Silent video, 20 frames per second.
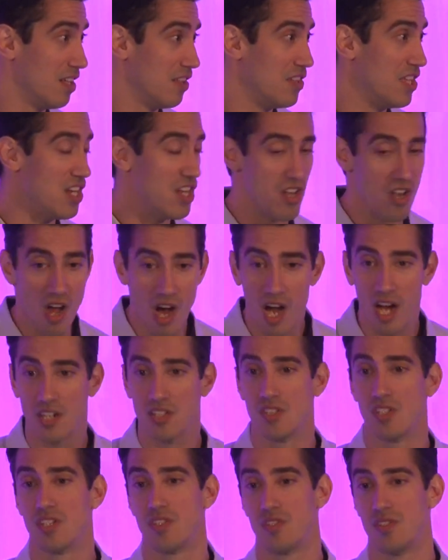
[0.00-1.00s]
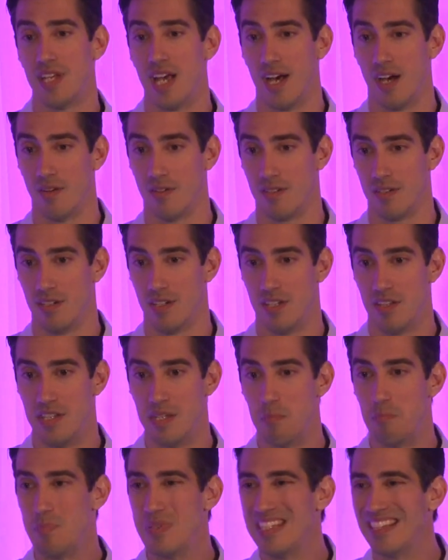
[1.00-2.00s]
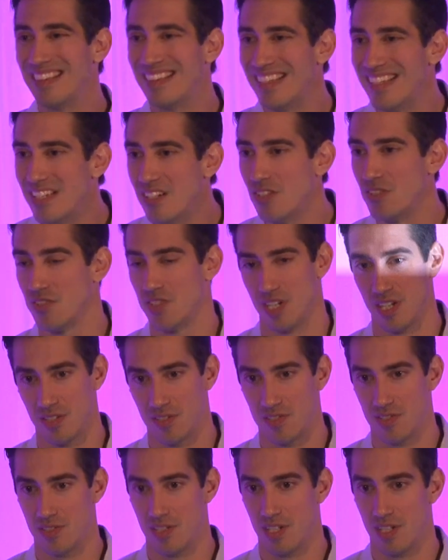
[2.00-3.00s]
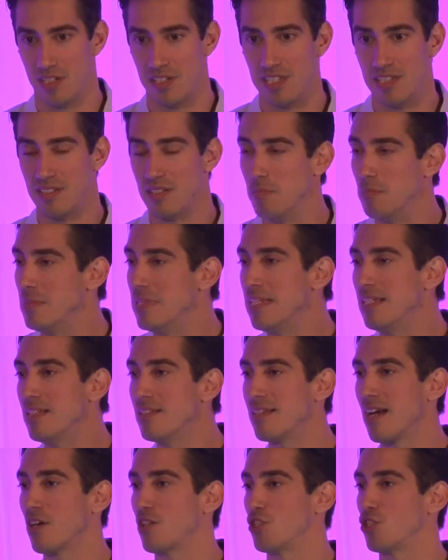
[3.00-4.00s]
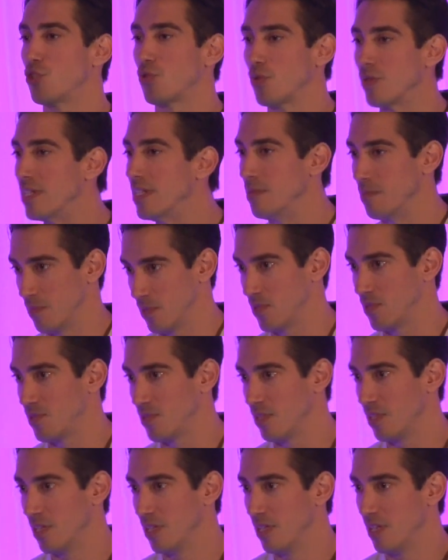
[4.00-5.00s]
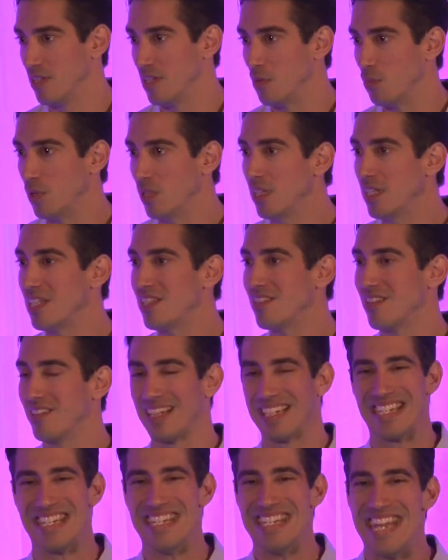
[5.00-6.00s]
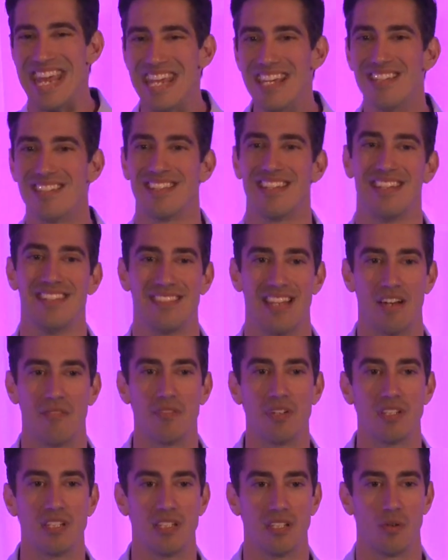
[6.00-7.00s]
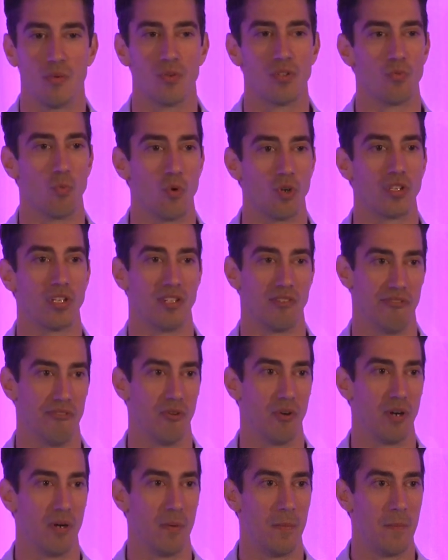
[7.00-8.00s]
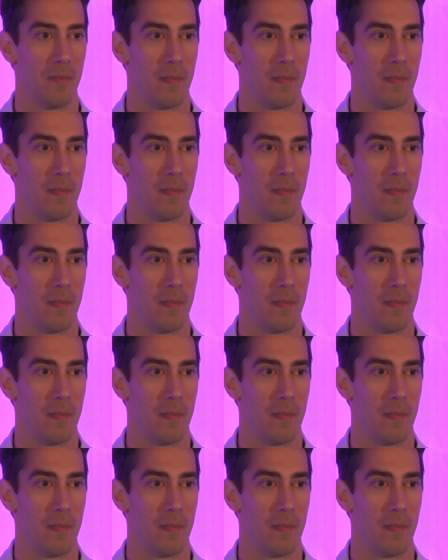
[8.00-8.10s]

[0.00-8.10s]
that knocks us down, that belittles us, that demeans our dreams, that really is like naysays everything that we're working for.